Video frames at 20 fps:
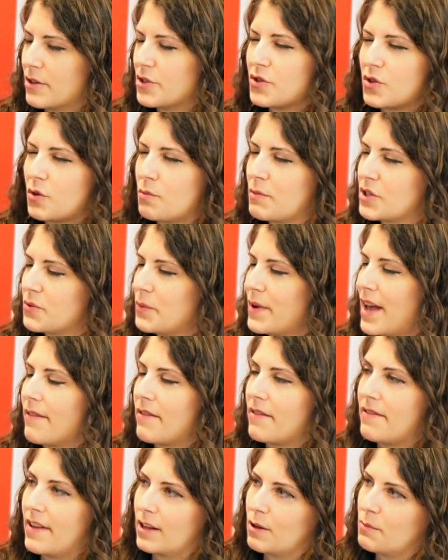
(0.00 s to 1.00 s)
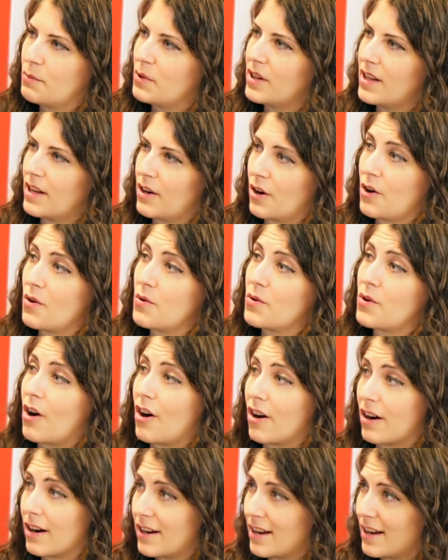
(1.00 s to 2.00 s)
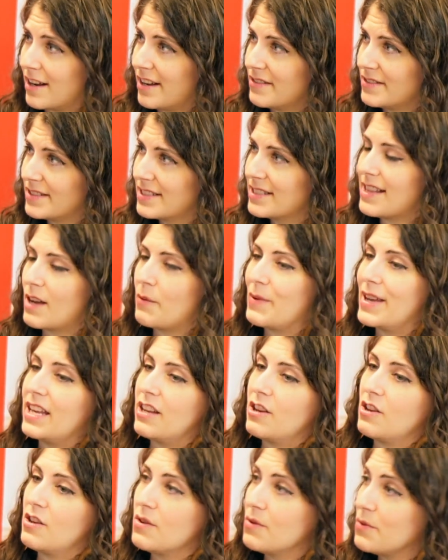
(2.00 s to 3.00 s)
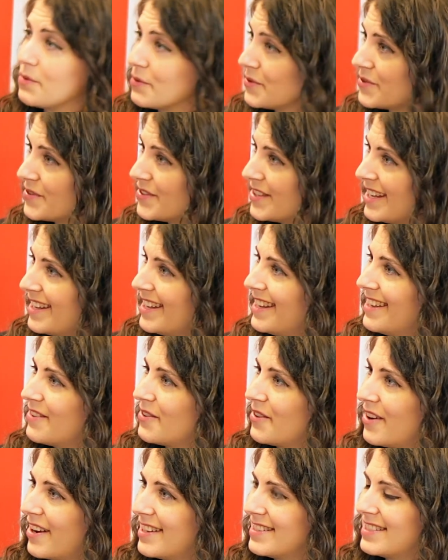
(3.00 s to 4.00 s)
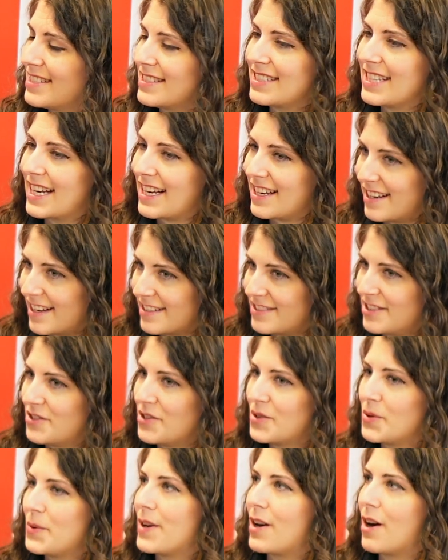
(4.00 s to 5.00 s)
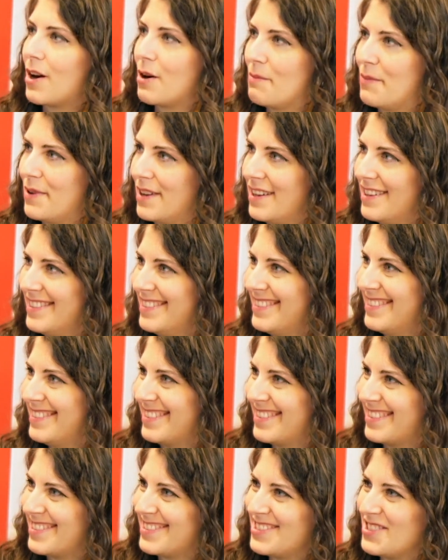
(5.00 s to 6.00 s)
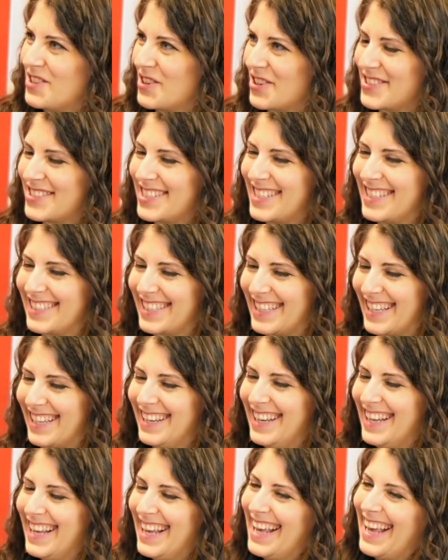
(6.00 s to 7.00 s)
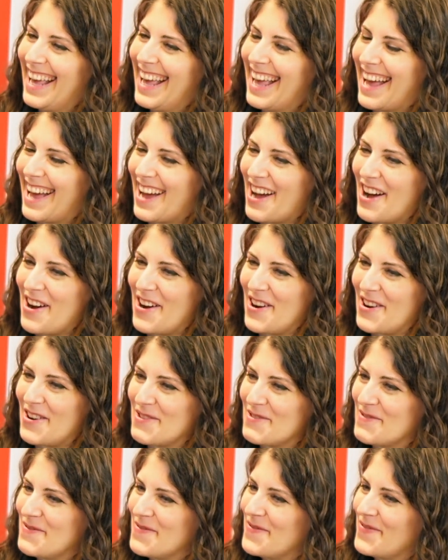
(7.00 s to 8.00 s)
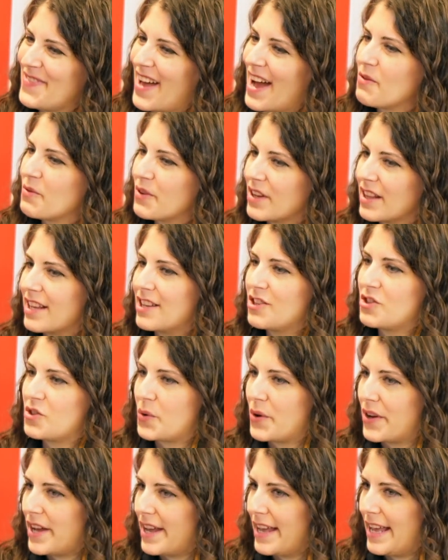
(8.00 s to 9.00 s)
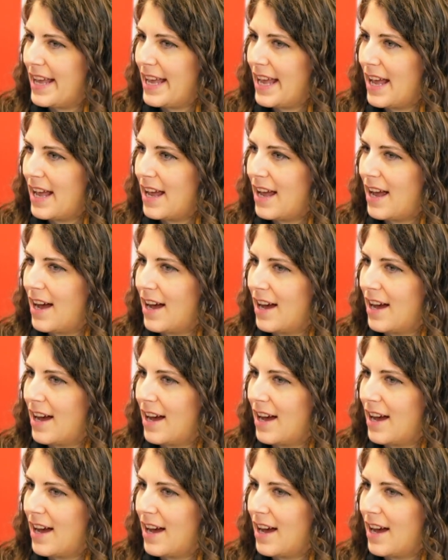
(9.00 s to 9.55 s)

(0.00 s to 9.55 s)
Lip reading: there's so much we have available in our own archives that we can use, right, to stay connected to who we are, but it's New York City again. I really enjoy